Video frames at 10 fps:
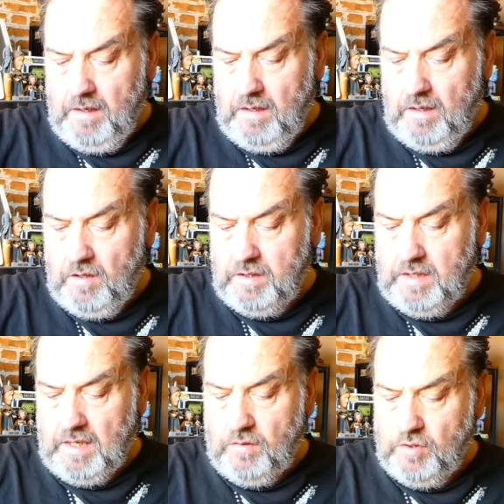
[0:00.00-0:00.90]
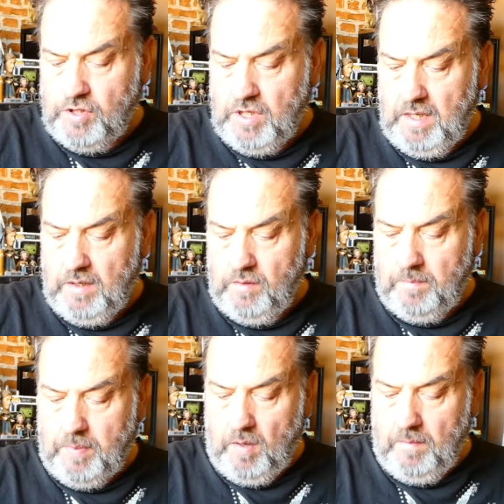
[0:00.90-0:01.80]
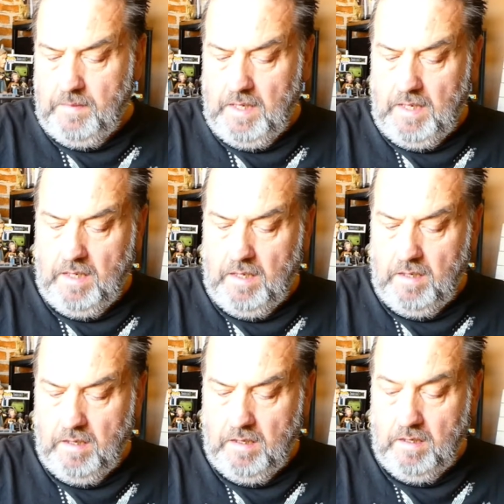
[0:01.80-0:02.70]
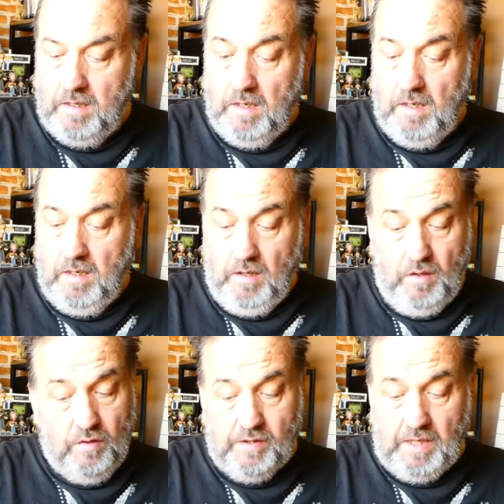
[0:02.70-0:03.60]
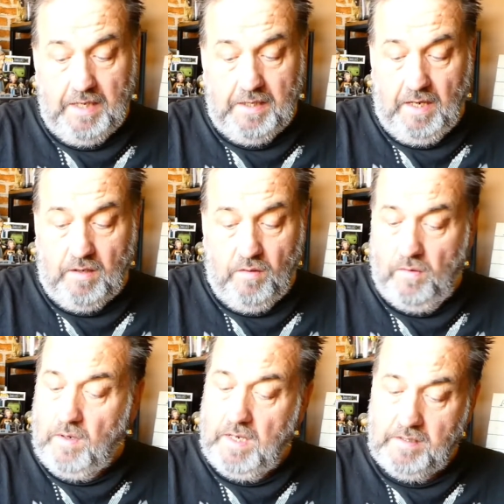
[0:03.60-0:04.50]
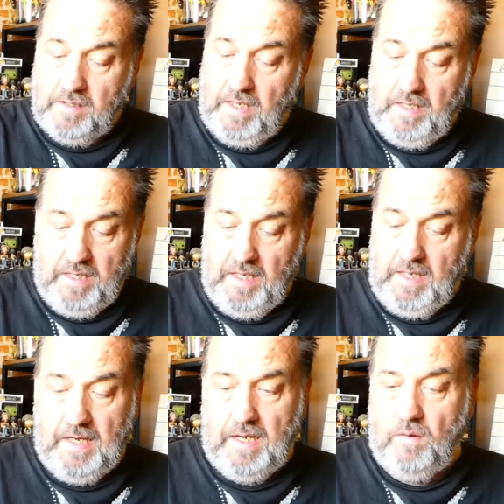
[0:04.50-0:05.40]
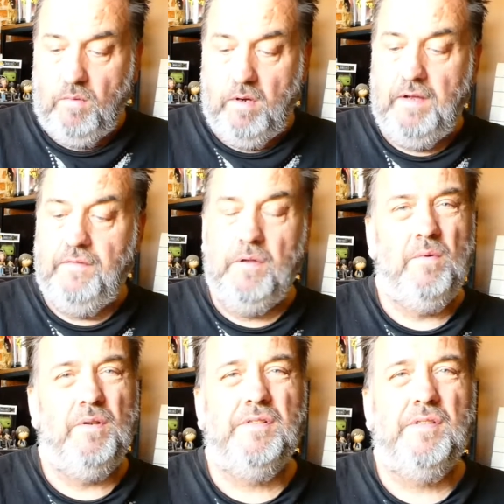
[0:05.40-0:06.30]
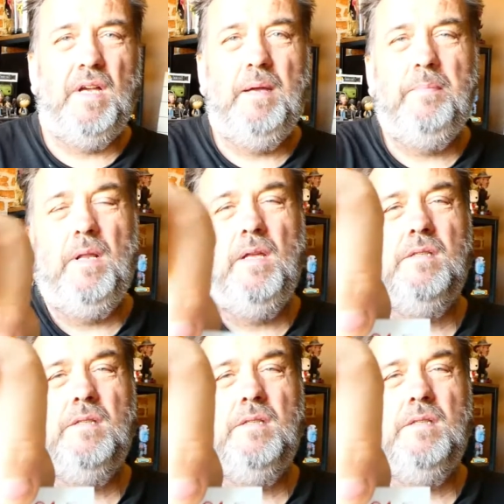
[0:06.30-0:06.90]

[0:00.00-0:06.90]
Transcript: You got a decal sheet on the bottom there. You say decal, I say decal, whatever you want to say, please